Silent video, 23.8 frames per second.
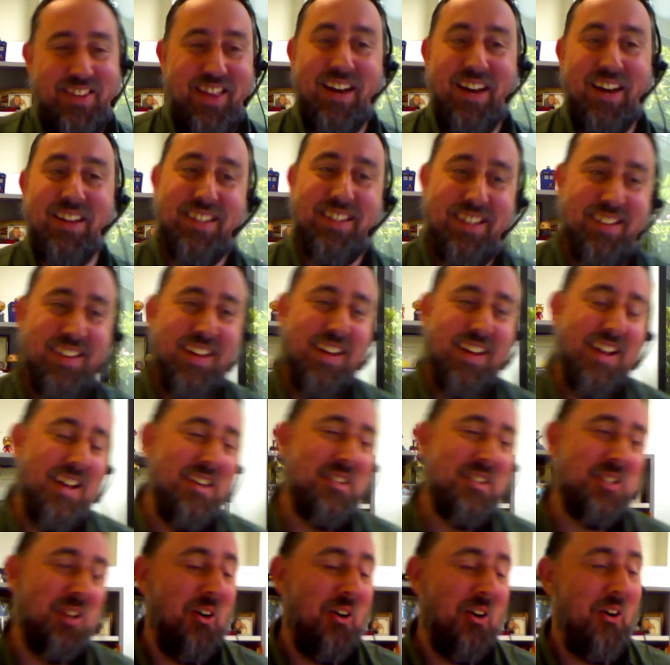that,
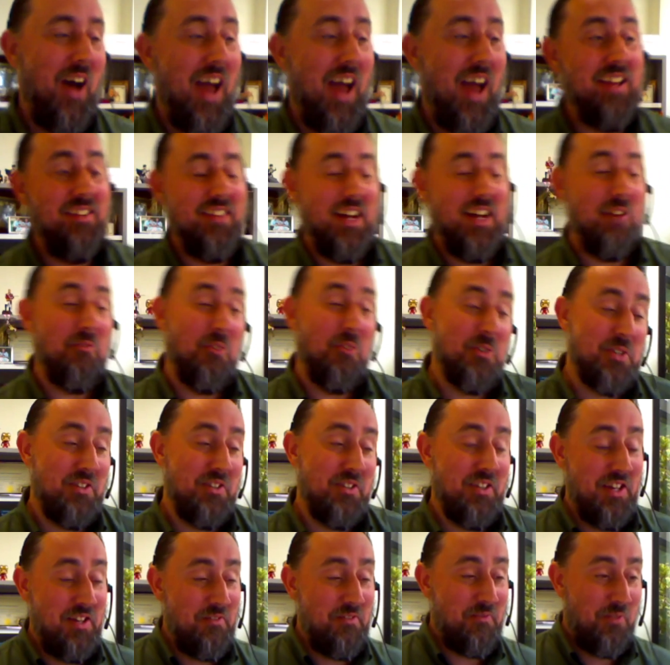that
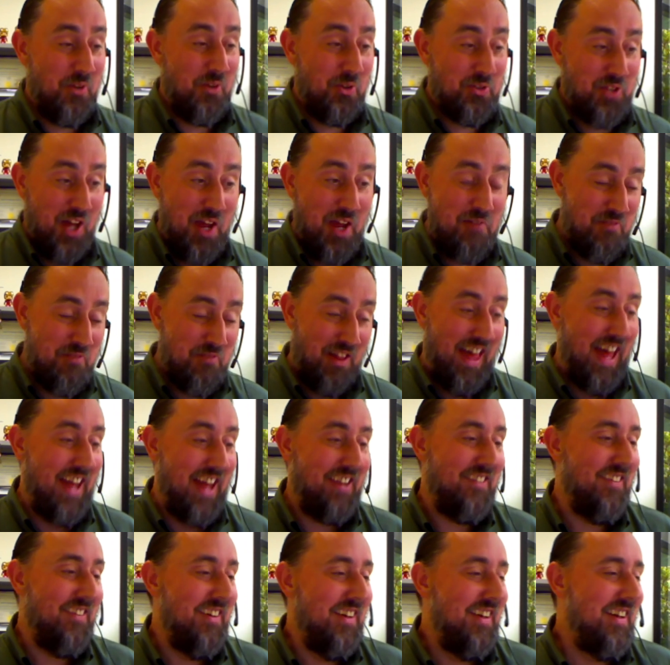wasn't the full-time
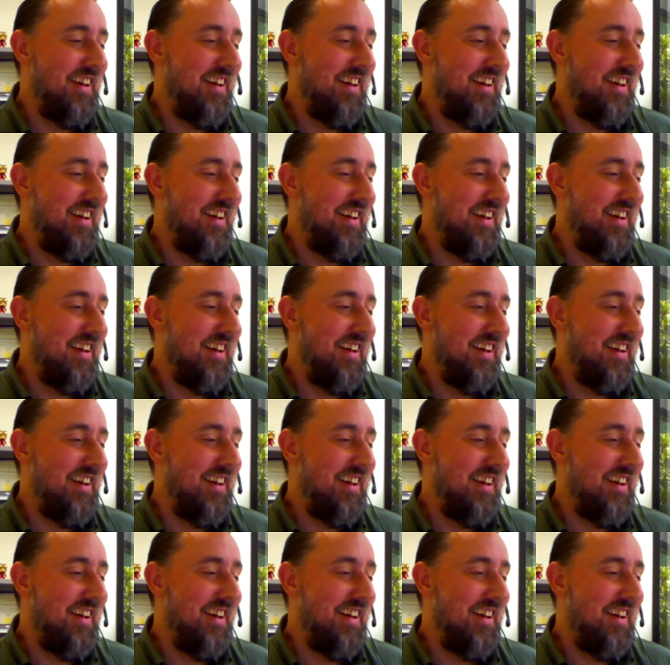plan.